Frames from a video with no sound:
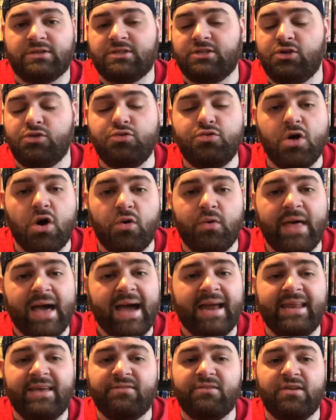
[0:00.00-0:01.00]
You know
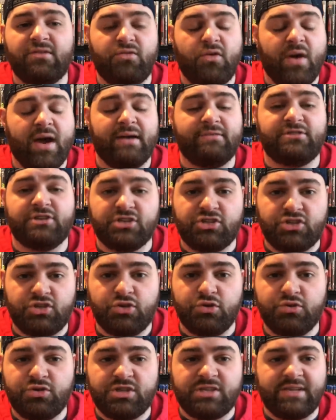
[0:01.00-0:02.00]
that even if you have just
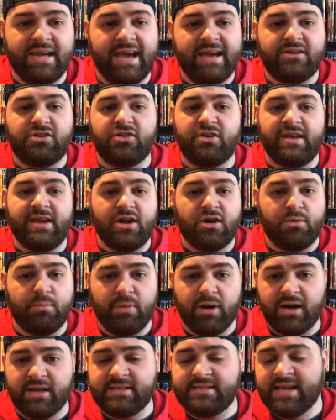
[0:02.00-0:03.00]
two standard
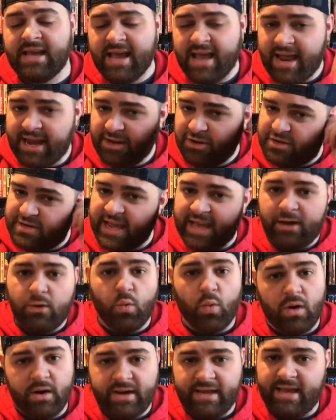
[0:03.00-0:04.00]
earbuds and you take
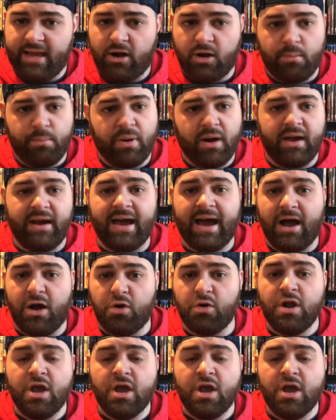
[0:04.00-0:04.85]
one earbud out,